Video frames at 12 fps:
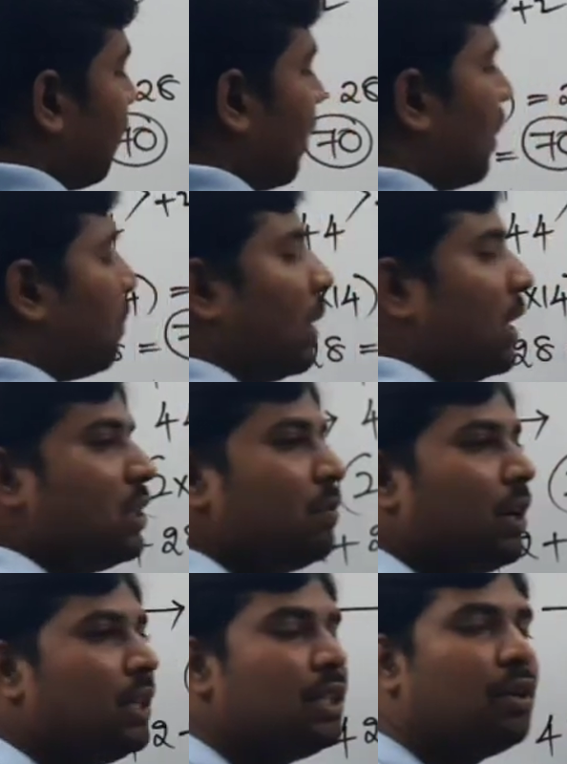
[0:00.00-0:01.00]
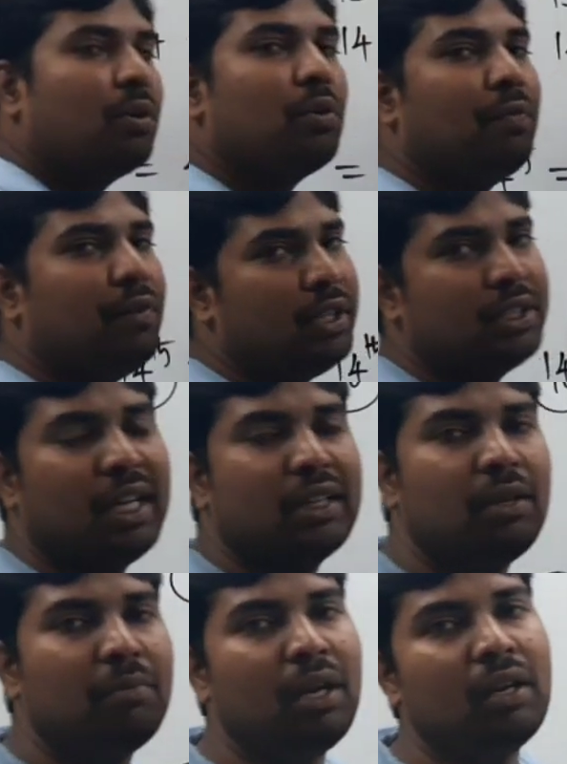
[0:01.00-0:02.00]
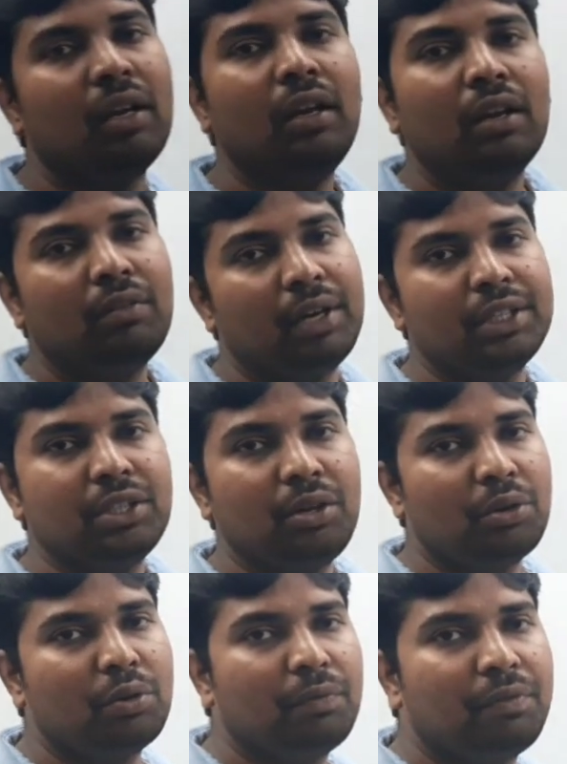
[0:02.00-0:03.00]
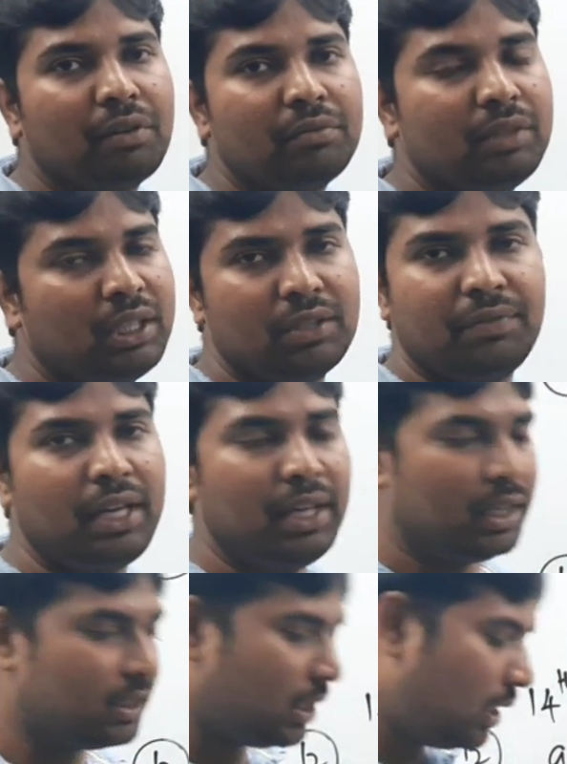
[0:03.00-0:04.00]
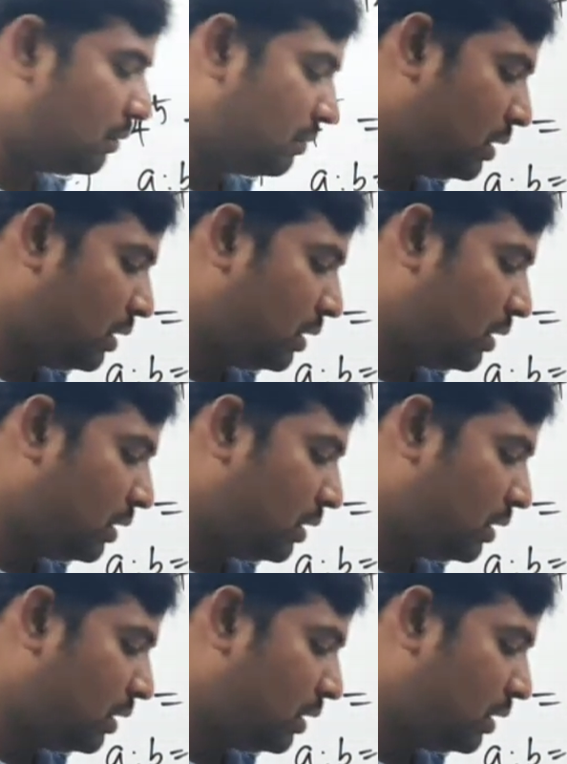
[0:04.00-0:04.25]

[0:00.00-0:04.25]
1 plus 1024 is nothing but 1024. It is very easy.